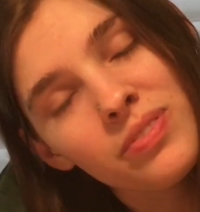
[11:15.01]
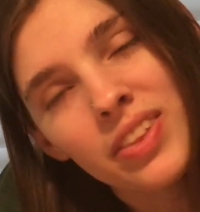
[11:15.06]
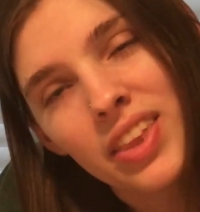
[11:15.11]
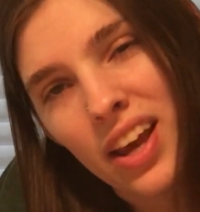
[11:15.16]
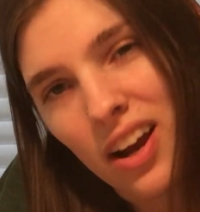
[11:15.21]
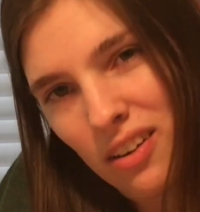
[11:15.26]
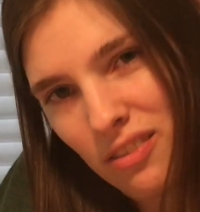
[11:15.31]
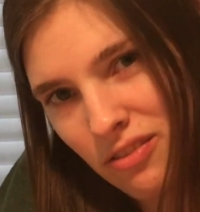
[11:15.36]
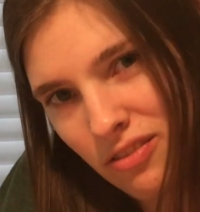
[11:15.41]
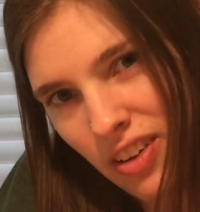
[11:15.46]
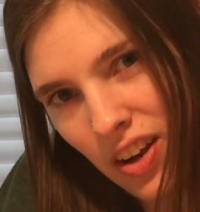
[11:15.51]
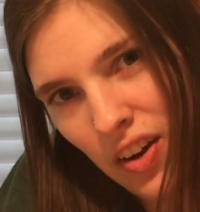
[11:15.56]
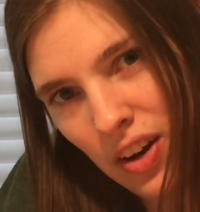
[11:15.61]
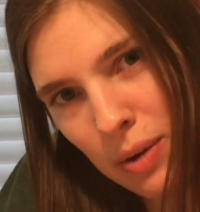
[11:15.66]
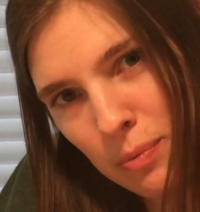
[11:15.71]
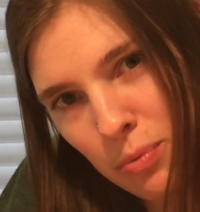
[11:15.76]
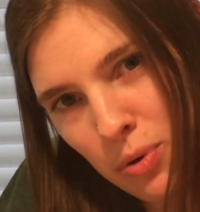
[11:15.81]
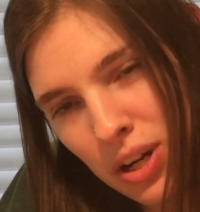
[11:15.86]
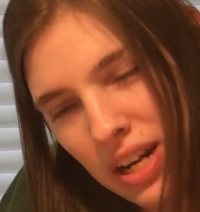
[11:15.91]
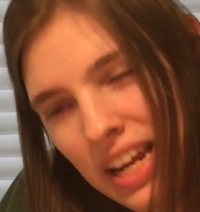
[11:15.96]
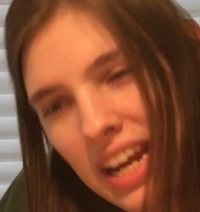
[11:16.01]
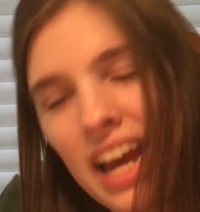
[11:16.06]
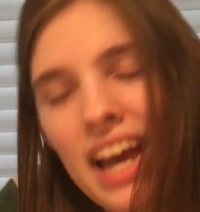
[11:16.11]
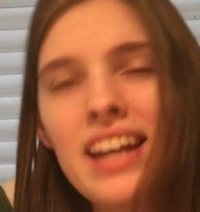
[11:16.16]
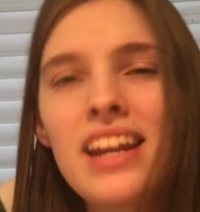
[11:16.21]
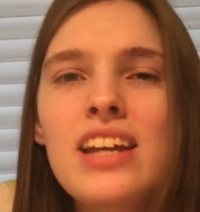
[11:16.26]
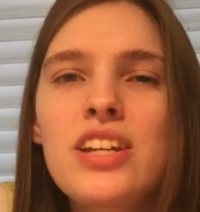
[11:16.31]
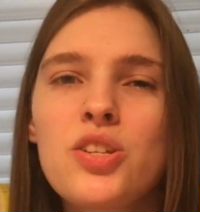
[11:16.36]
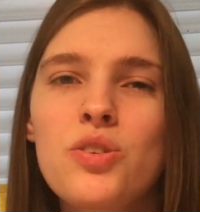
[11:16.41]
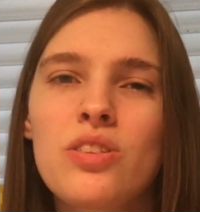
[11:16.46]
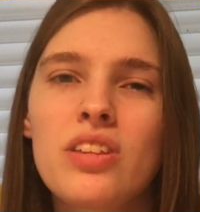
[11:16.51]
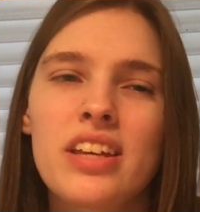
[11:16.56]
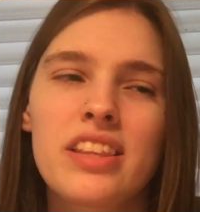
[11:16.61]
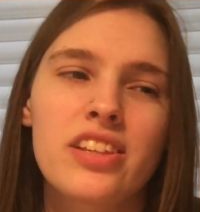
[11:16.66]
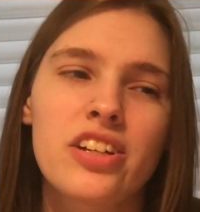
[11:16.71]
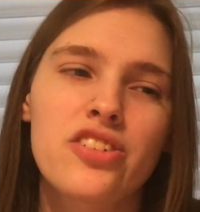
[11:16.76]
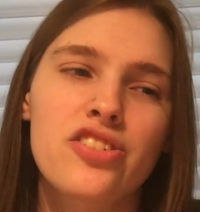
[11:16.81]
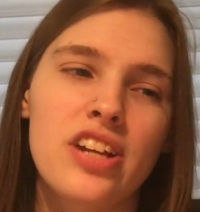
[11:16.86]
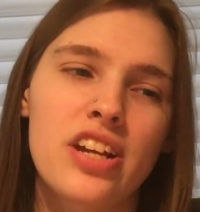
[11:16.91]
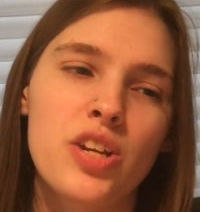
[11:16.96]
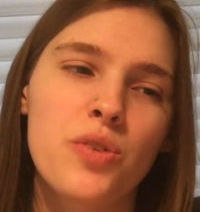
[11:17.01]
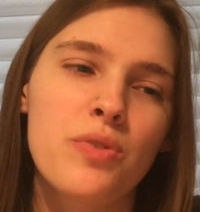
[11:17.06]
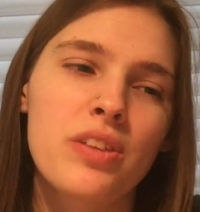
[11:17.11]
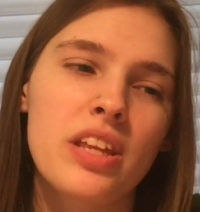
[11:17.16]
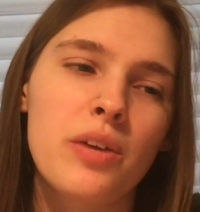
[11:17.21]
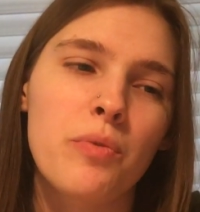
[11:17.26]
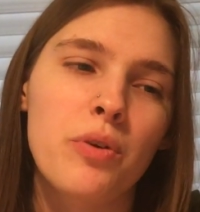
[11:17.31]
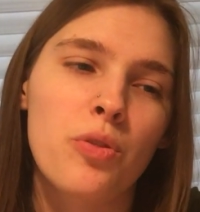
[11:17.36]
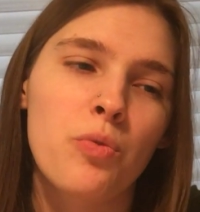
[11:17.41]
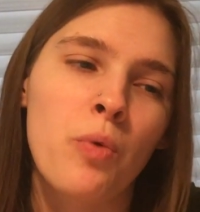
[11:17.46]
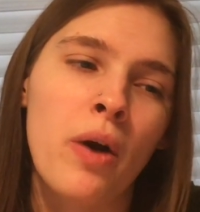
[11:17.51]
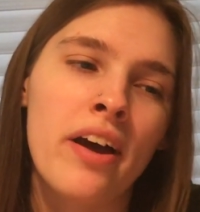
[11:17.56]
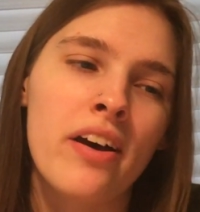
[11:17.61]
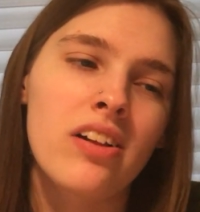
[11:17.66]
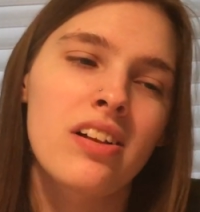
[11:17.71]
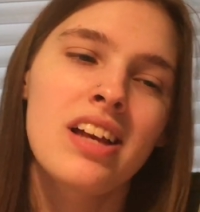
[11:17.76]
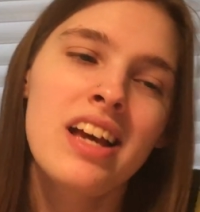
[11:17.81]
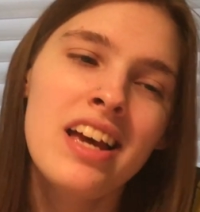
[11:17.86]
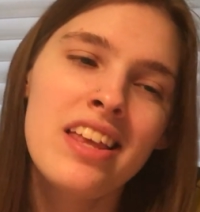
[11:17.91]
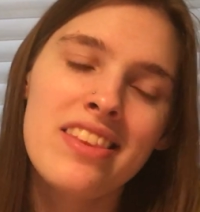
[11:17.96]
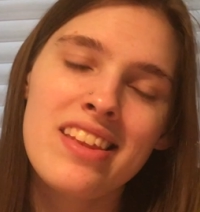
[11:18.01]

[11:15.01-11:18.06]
They are very pretty, and I do think they're genuinely worthwhile.